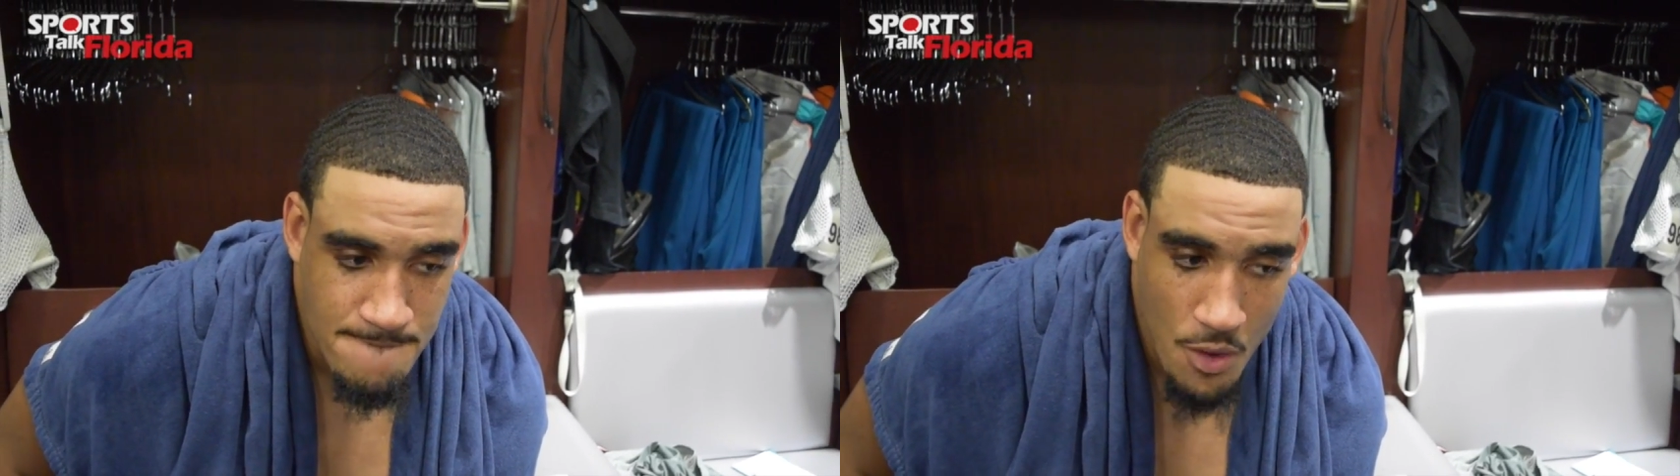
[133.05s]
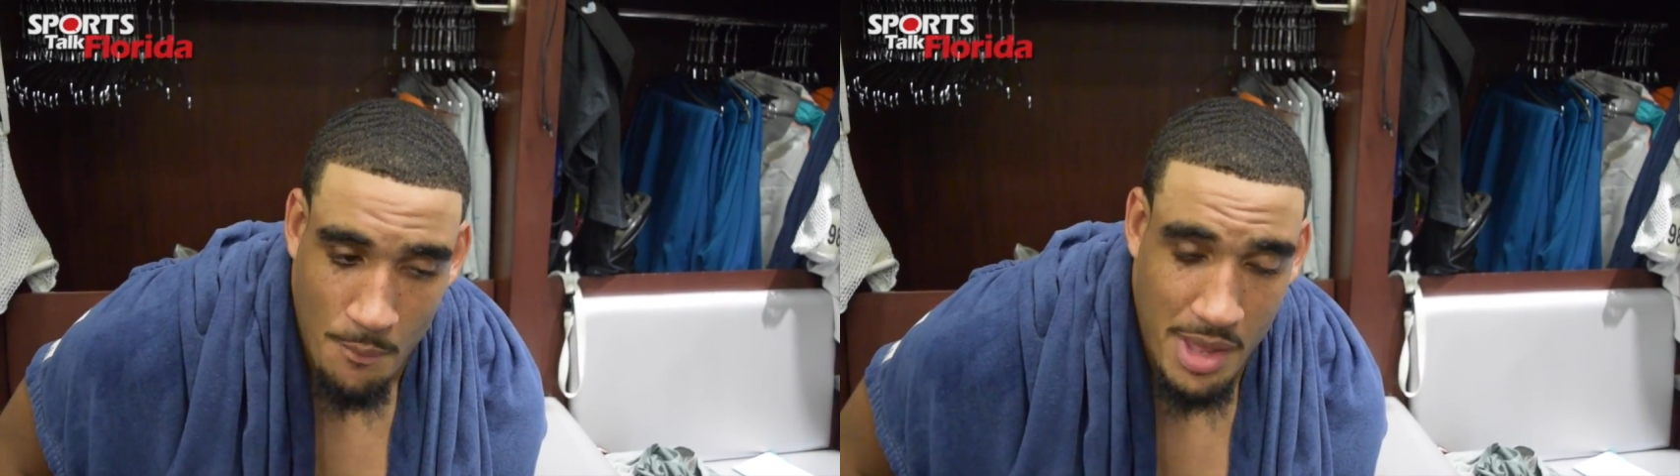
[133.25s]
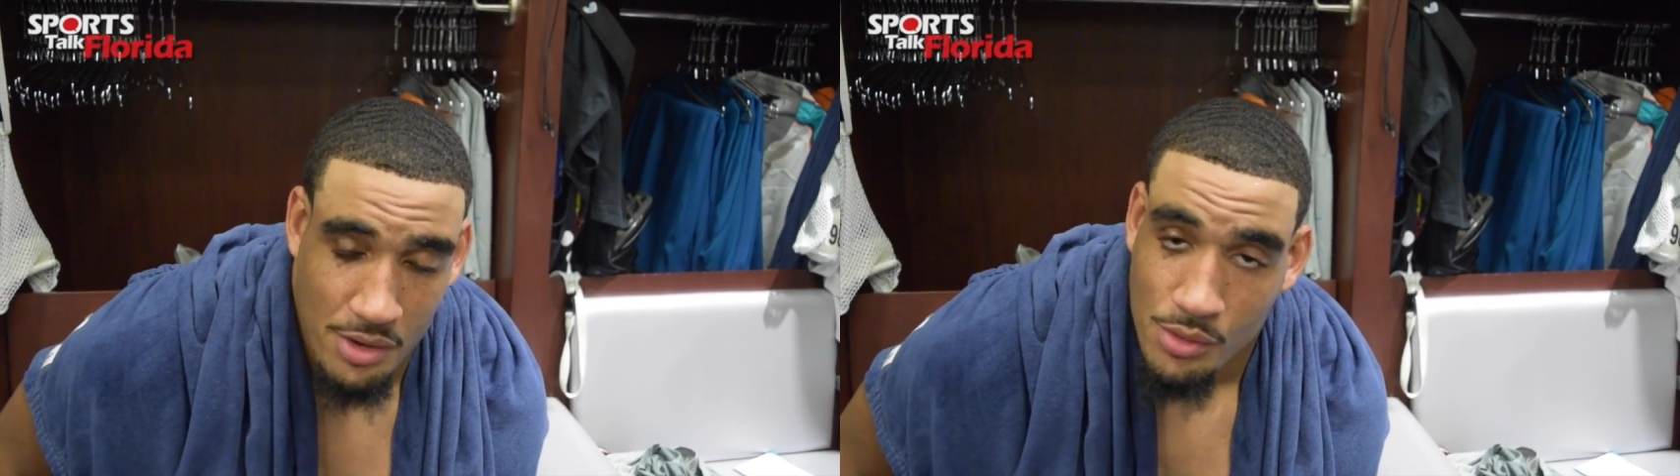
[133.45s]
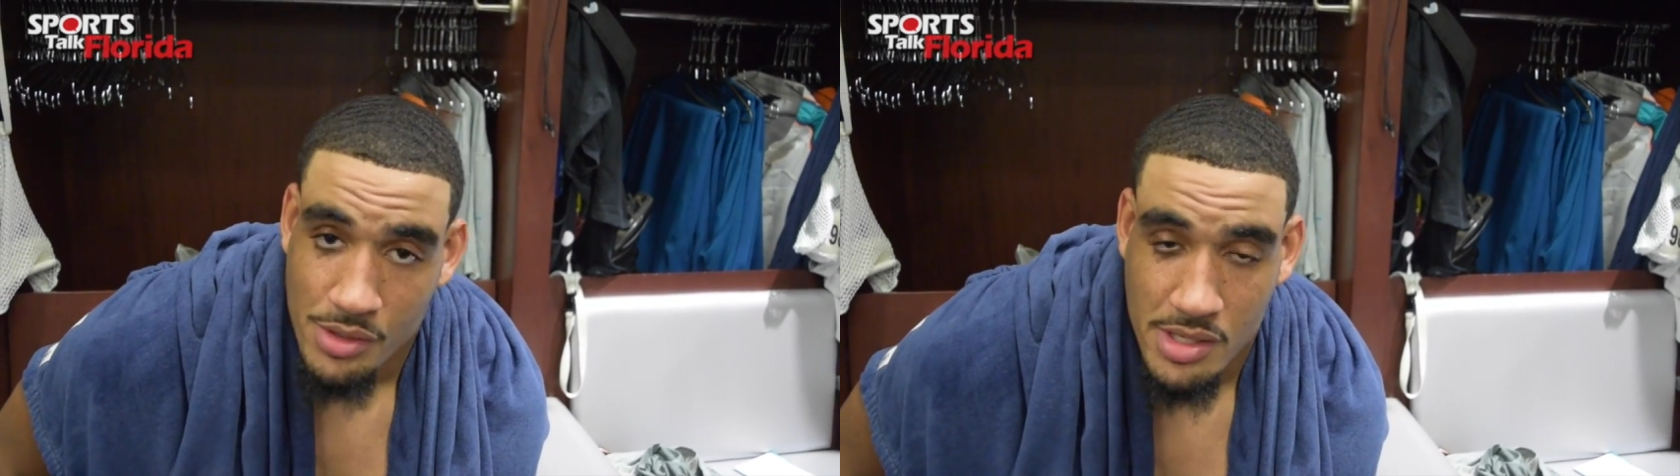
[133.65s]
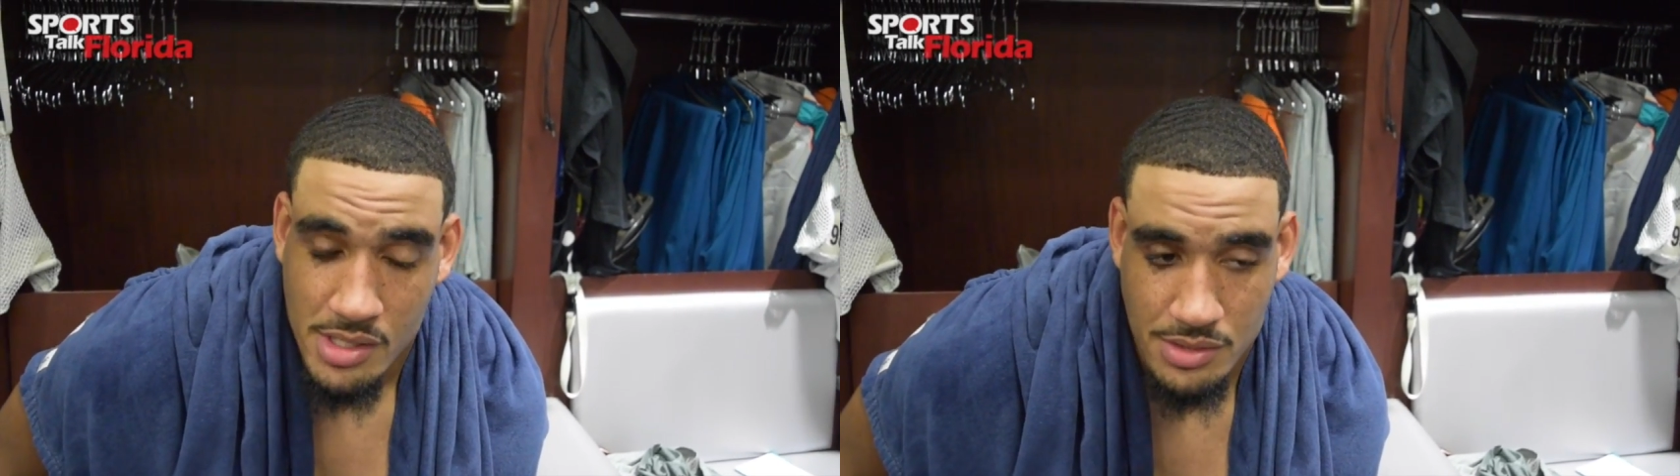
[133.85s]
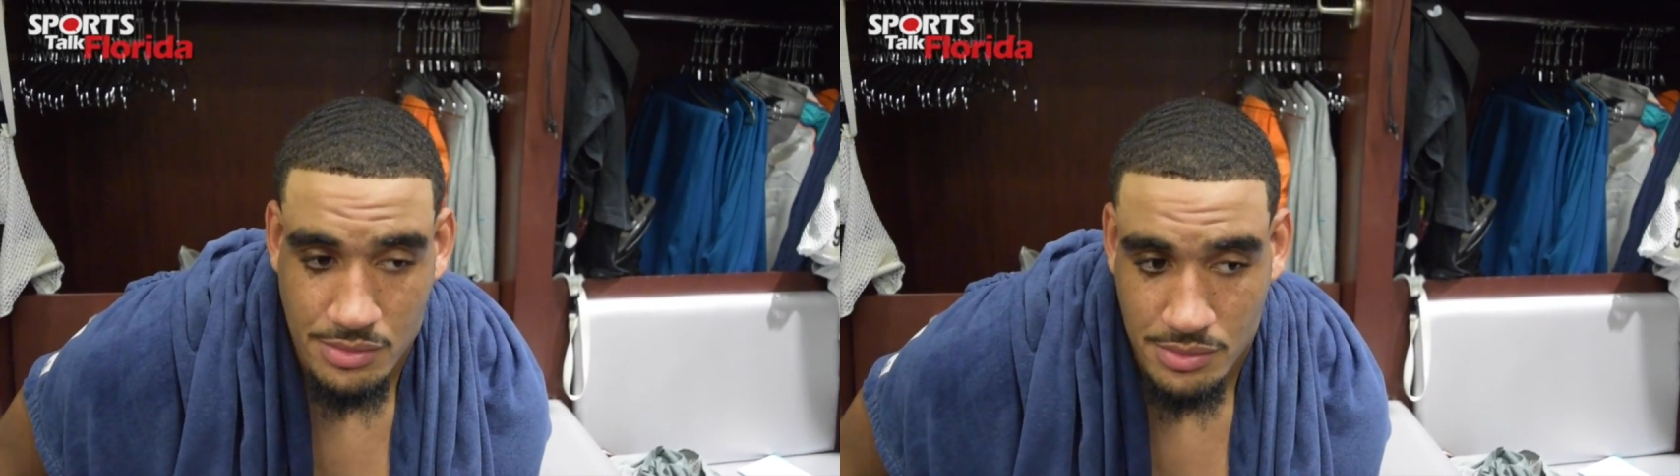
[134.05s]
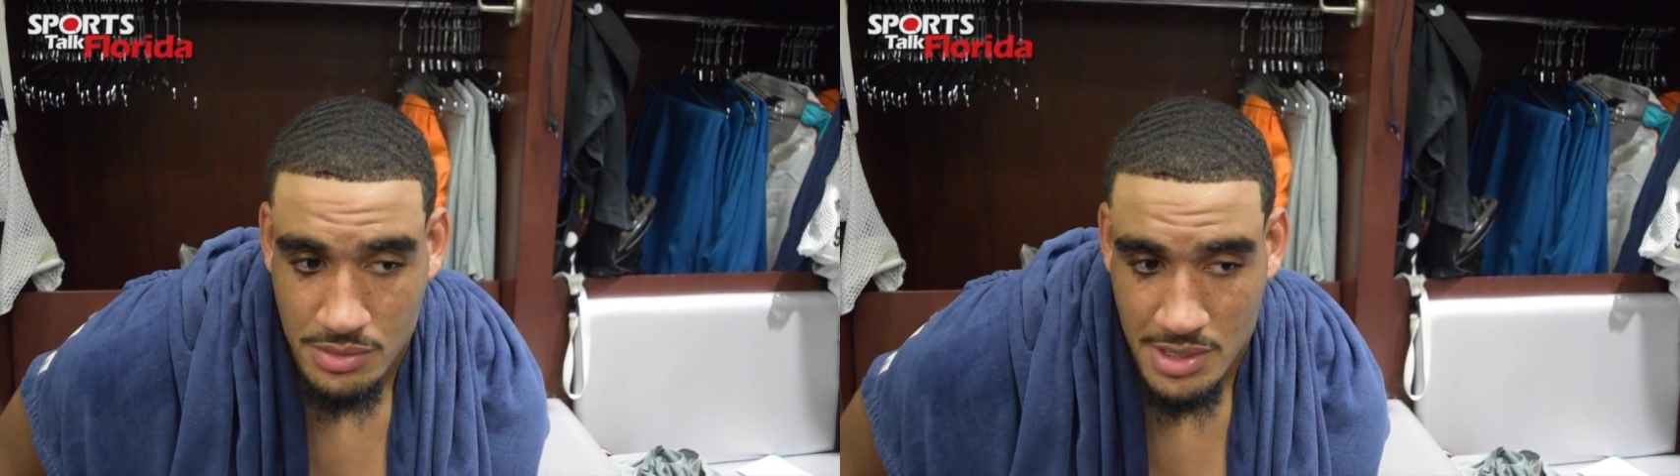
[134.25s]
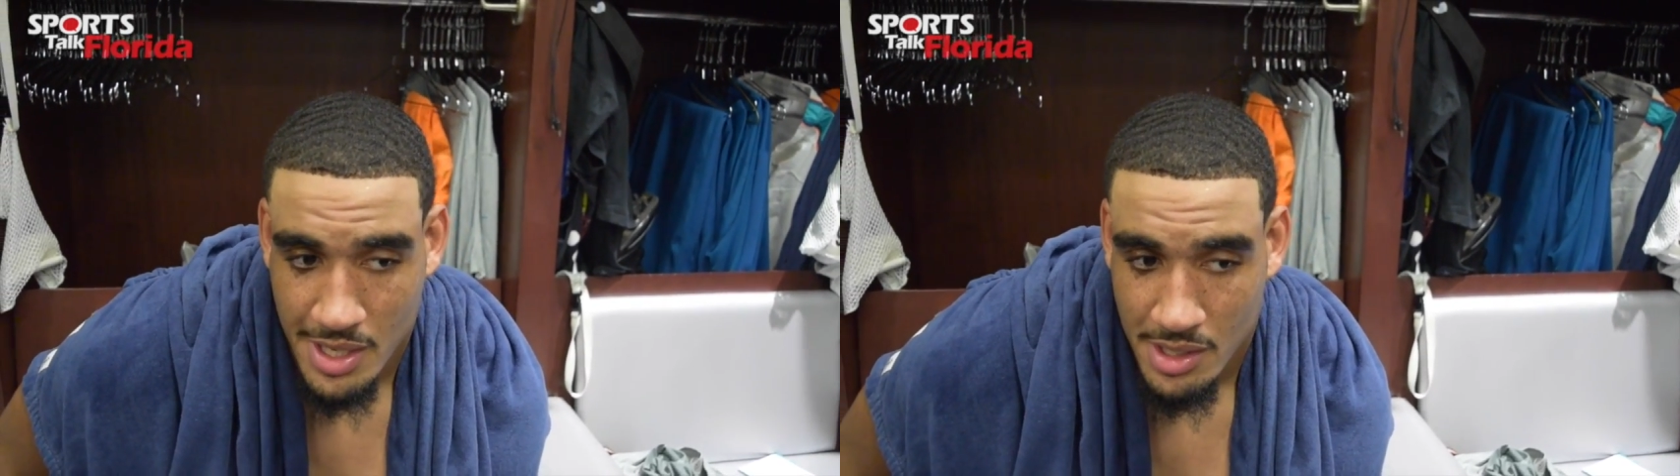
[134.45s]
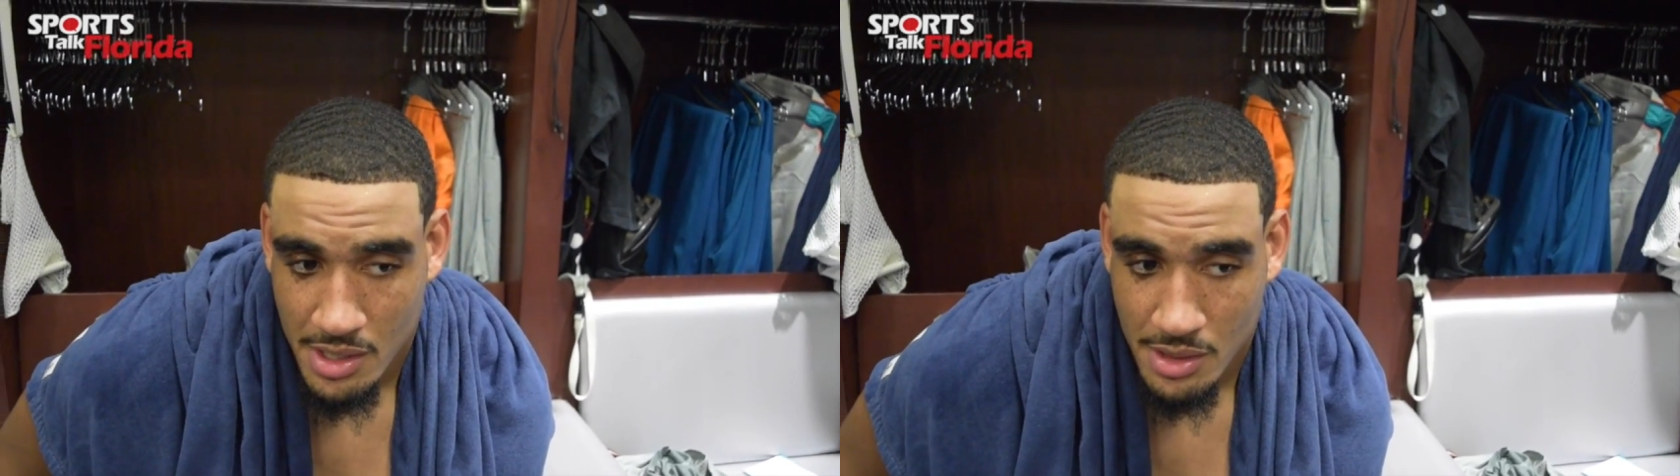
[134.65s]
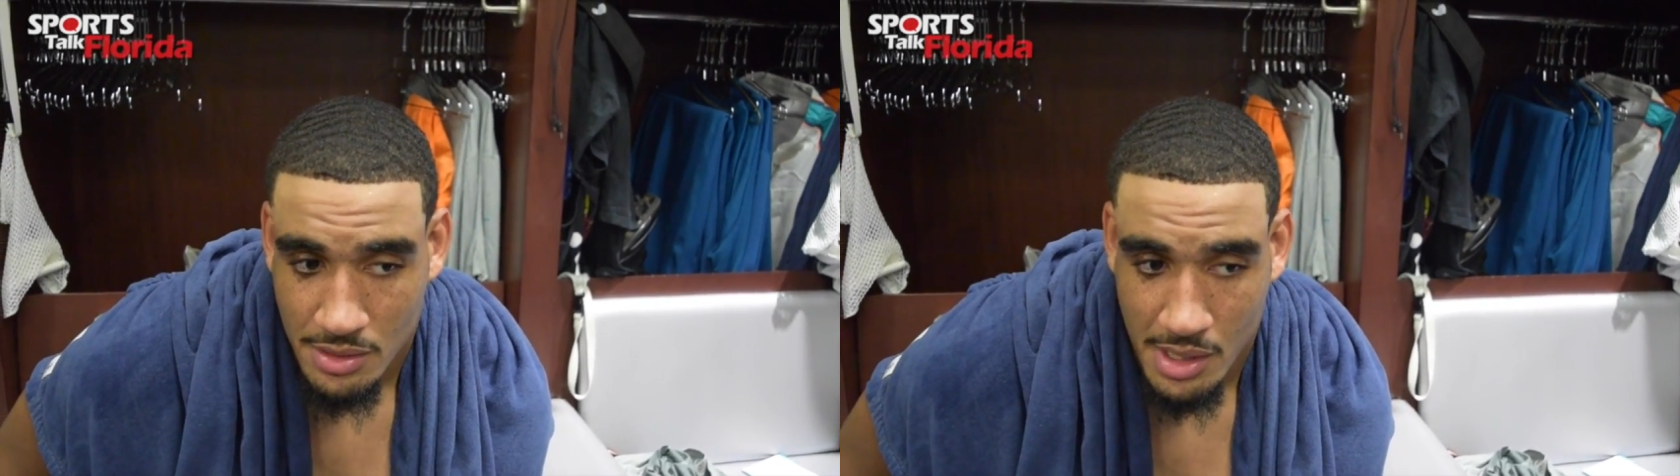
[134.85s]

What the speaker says: matter who it is, tight end,